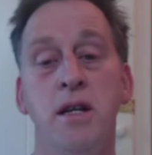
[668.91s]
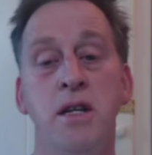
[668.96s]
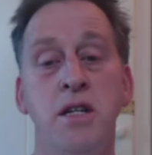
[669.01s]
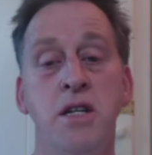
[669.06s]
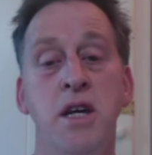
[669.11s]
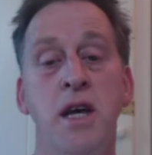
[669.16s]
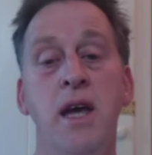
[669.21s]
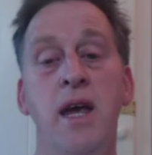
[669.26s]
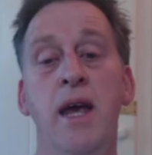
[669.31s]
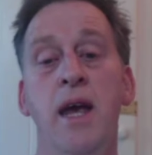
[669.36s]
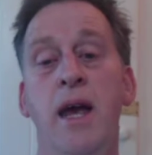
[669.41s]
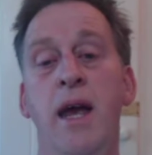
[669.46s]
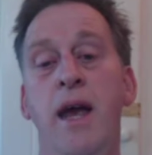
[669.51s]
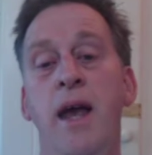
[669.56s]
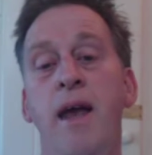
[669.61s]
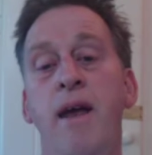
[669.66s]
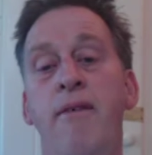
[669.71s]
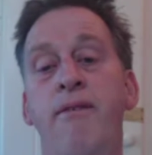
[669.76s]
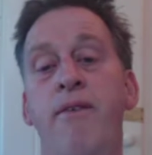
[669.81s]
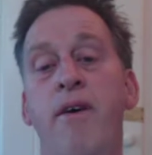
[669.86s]

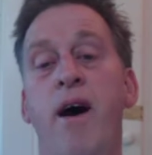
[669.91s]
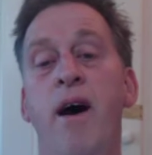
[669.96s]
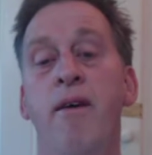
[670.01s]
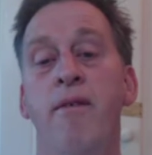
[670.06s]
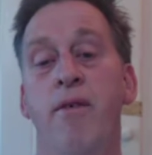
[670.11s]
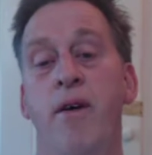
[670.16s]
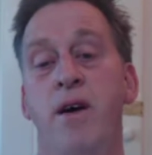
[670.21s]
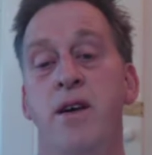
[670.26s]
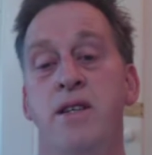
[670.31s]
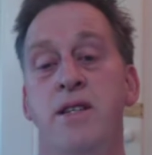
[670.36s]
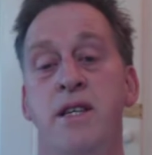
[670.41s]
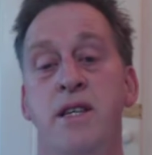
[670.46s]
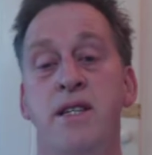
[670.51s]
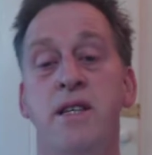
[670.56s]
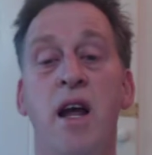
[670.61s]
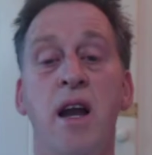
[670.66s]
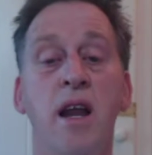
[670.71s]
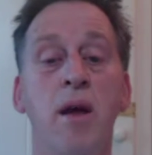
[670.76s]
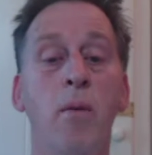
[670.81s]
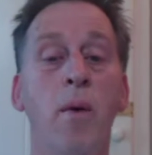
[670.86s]
ge5 because there's
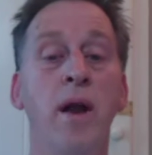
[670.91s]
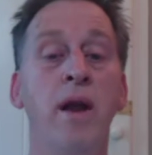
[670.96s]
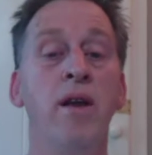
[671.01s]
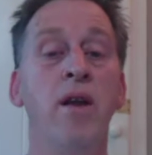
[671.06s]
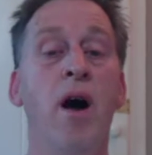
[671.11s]
only one